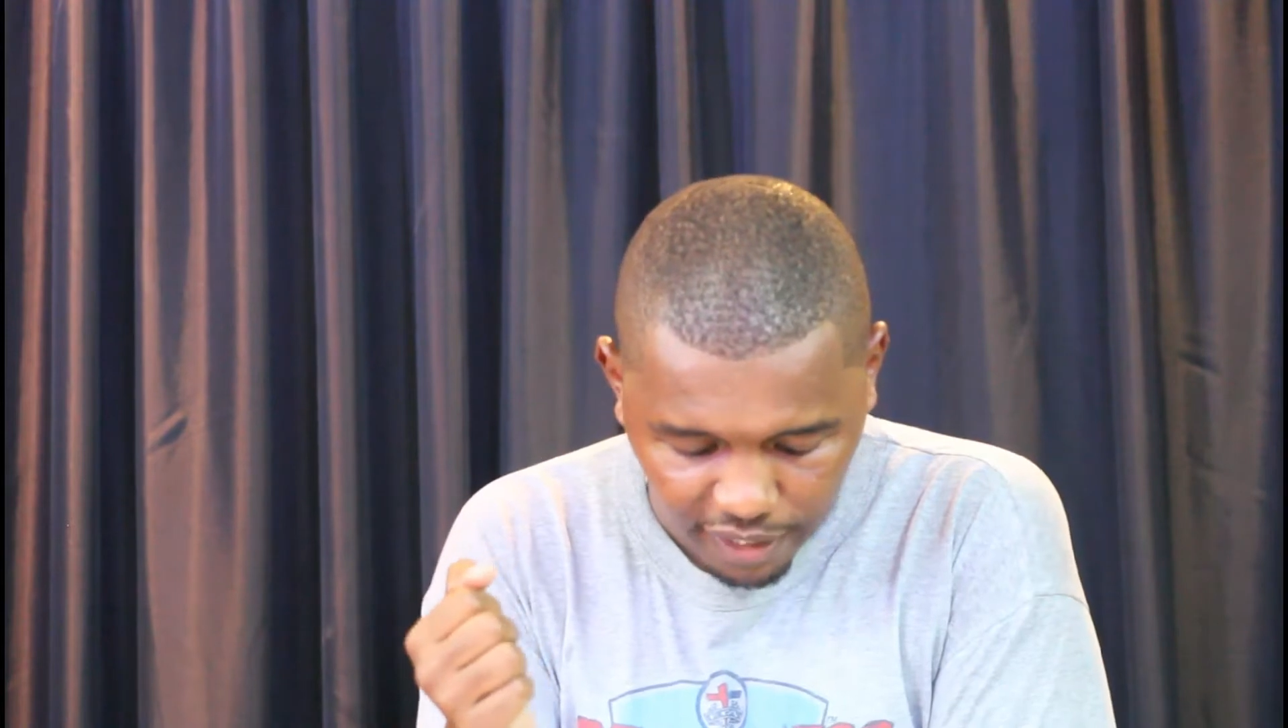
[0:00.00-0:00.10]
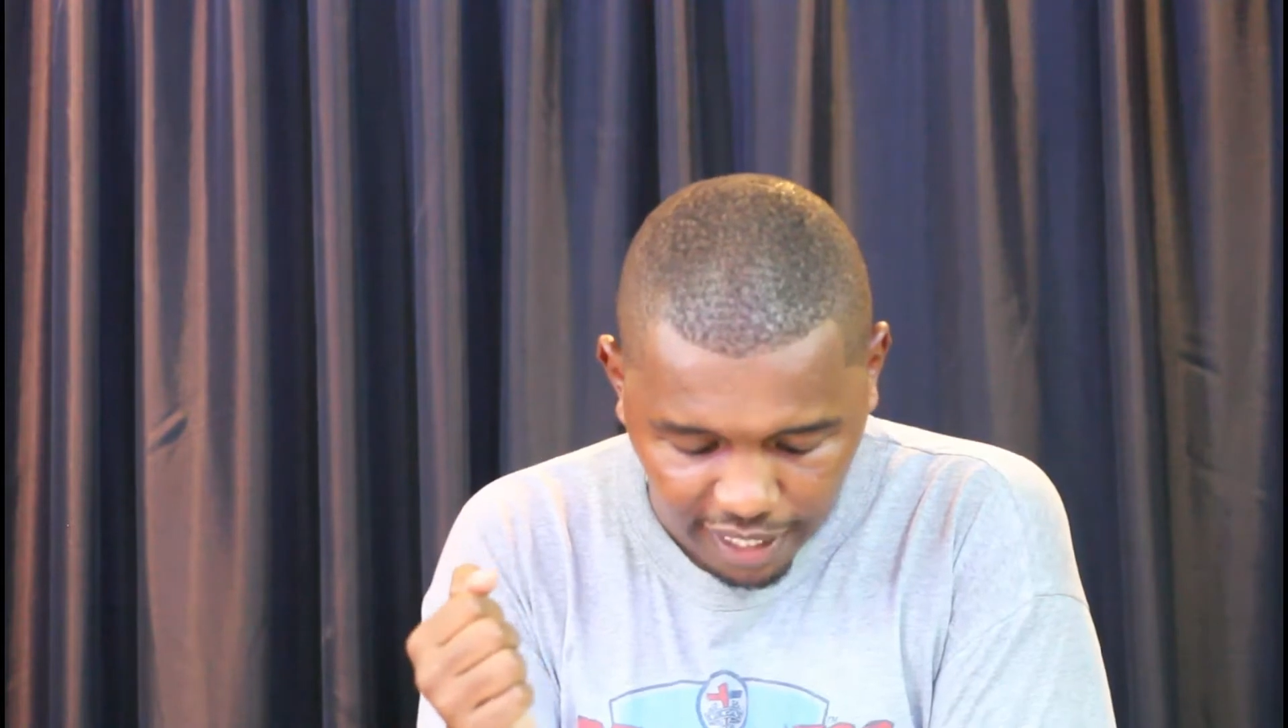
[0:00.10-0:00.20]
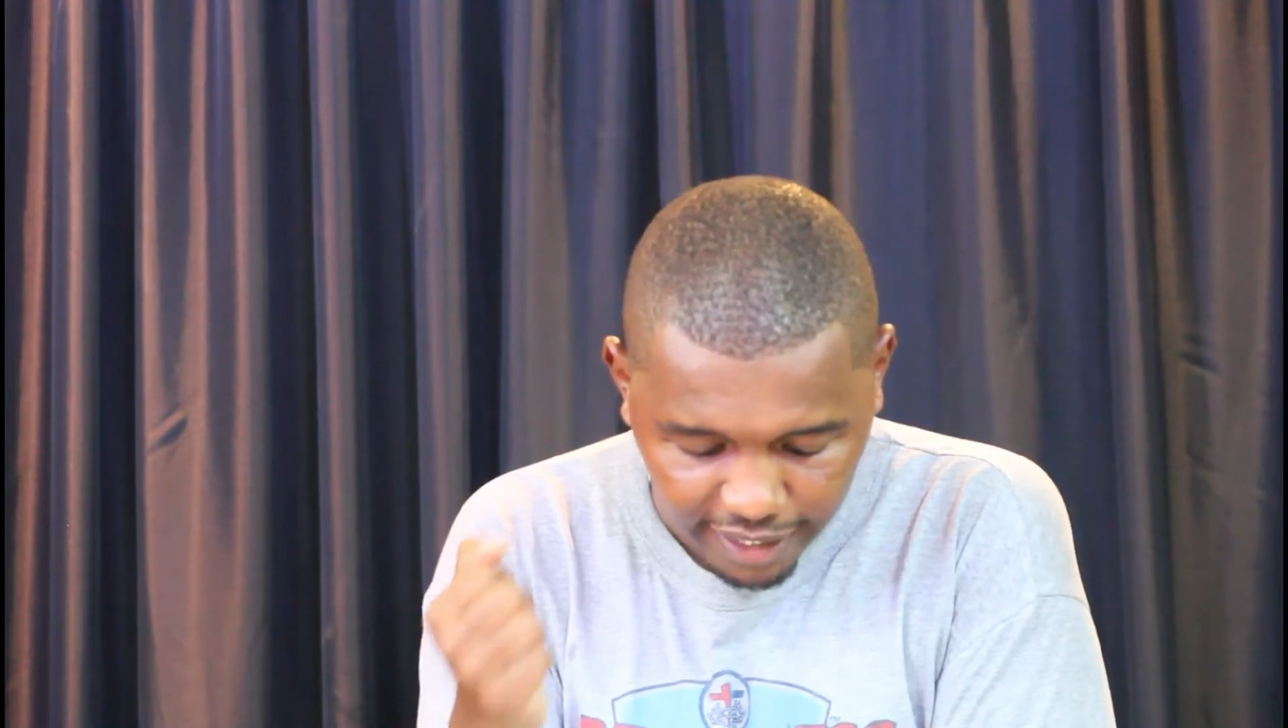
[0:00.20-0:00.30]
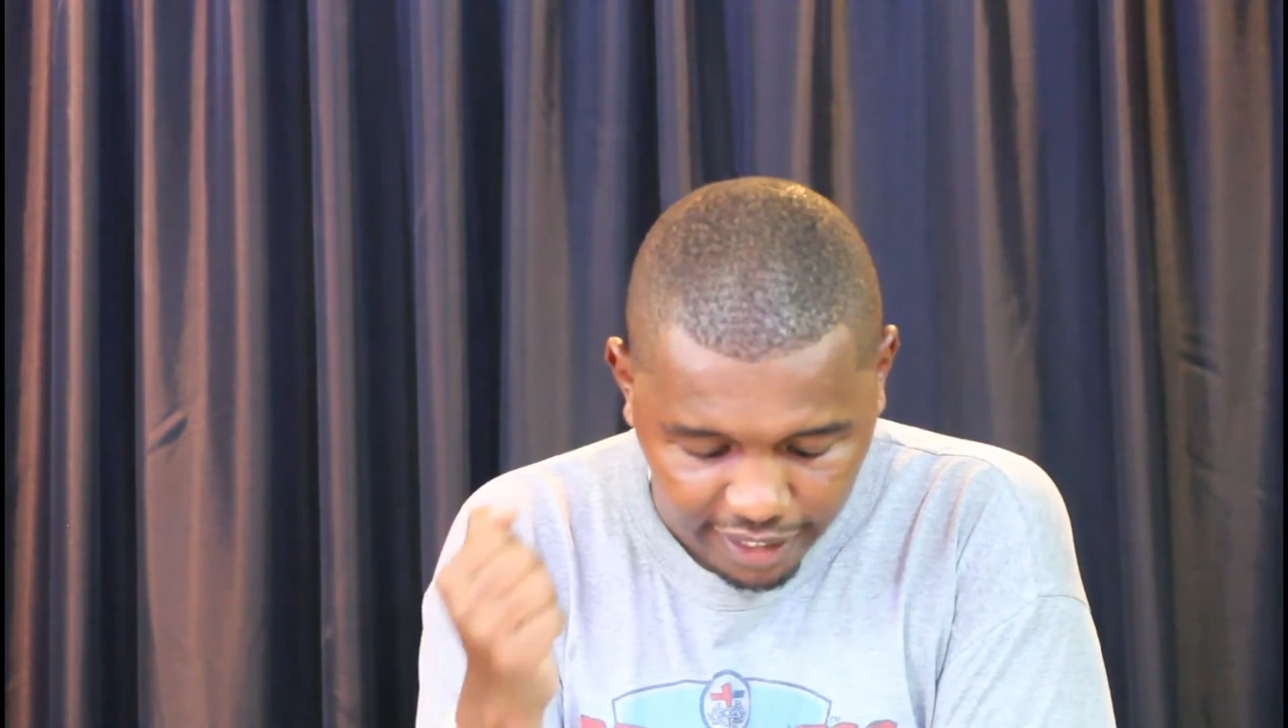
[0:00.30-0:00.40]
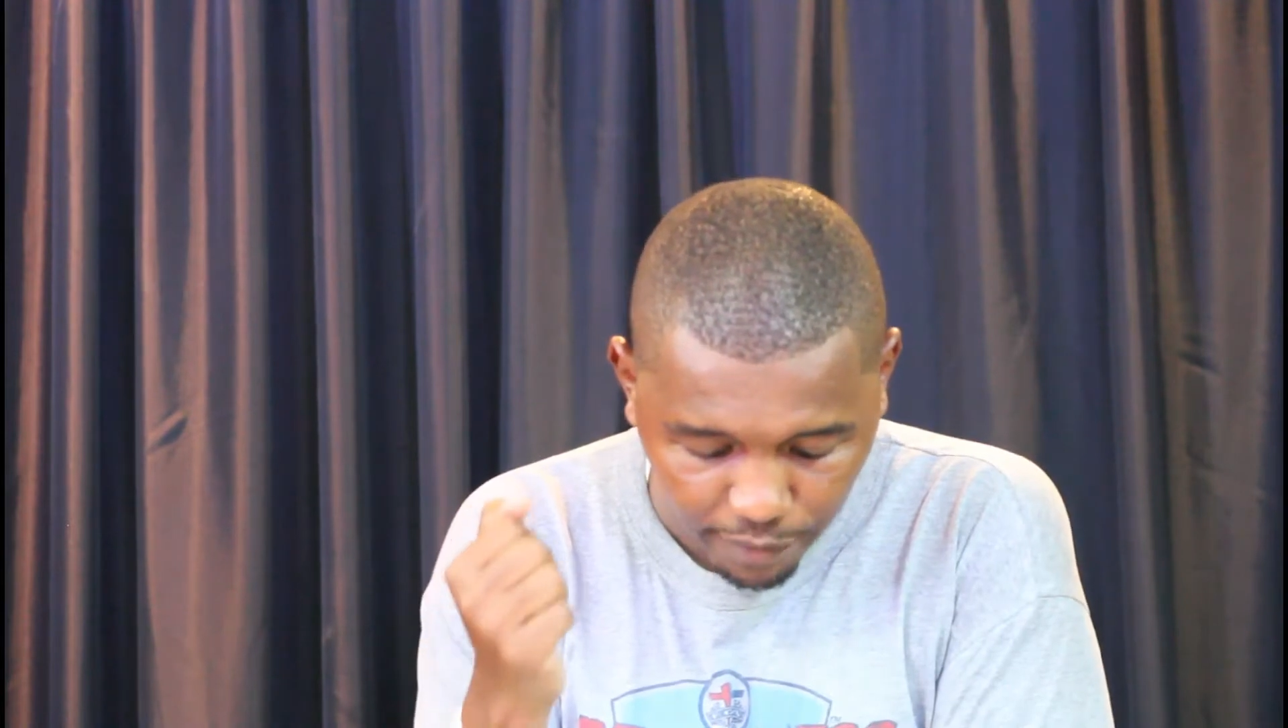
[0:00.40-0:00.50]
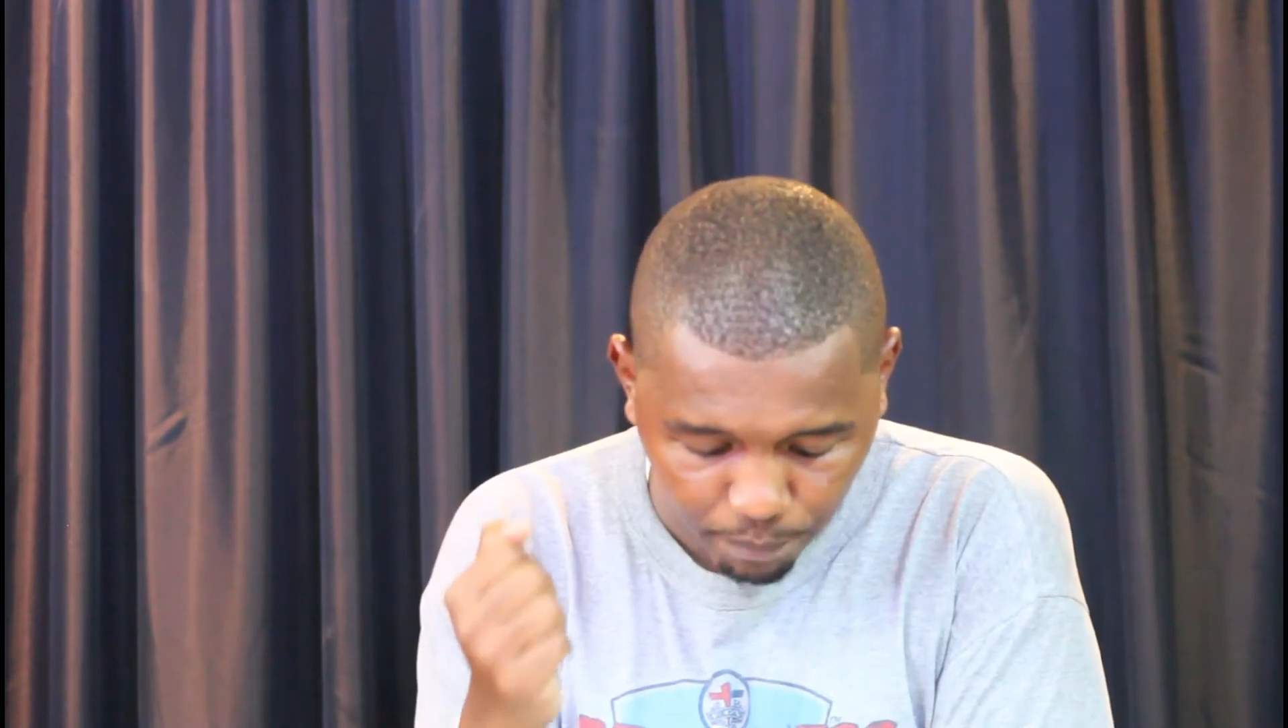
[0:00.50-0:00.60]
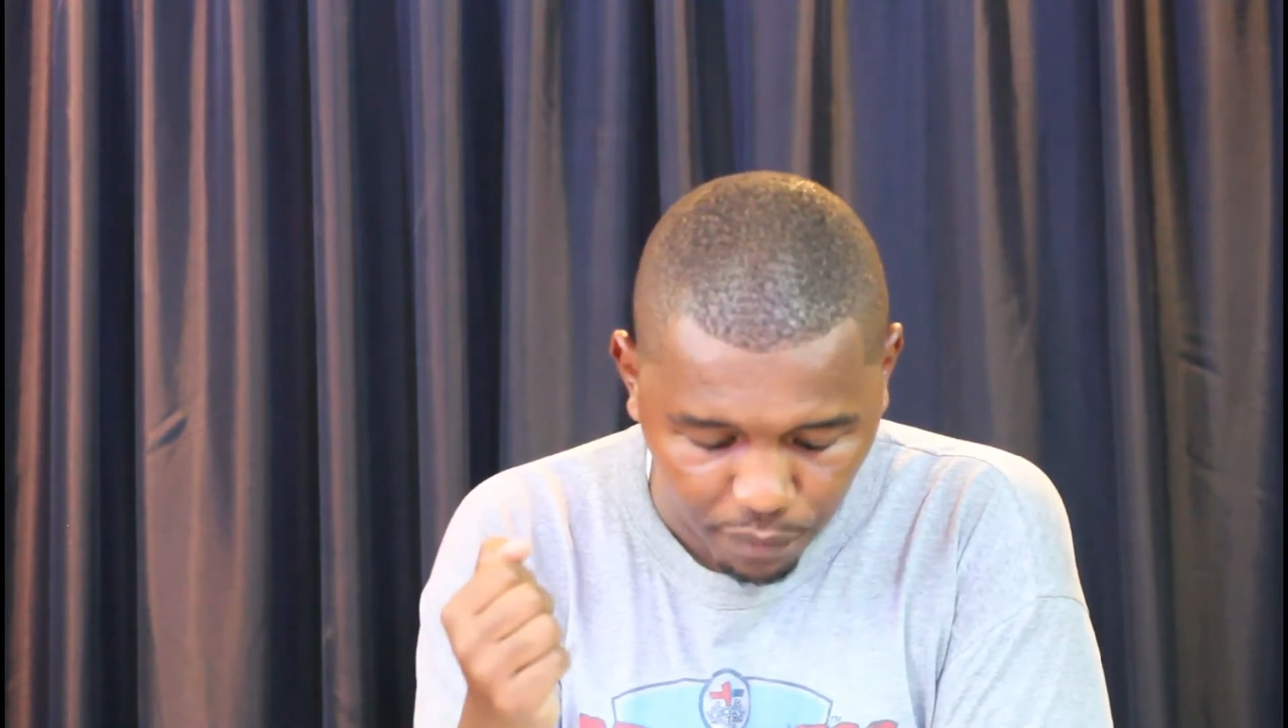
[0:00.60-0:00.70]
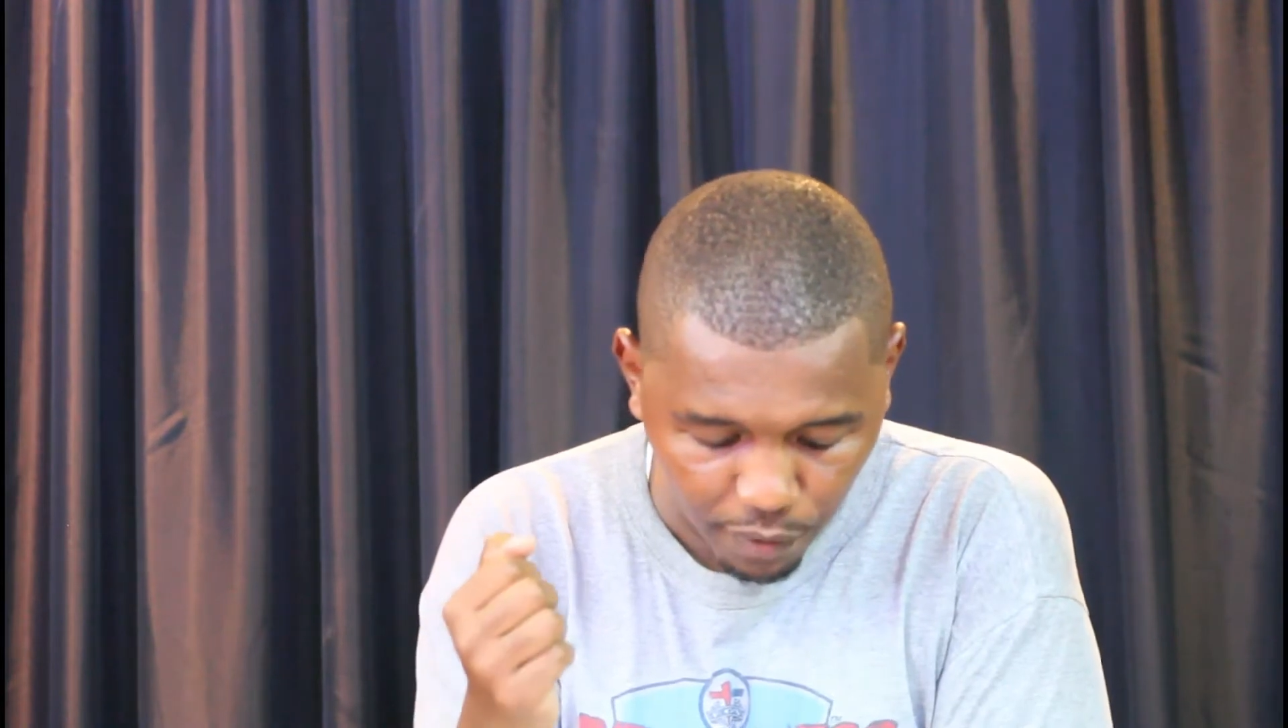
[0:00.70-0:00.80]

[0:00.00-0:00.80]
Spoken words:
me and keep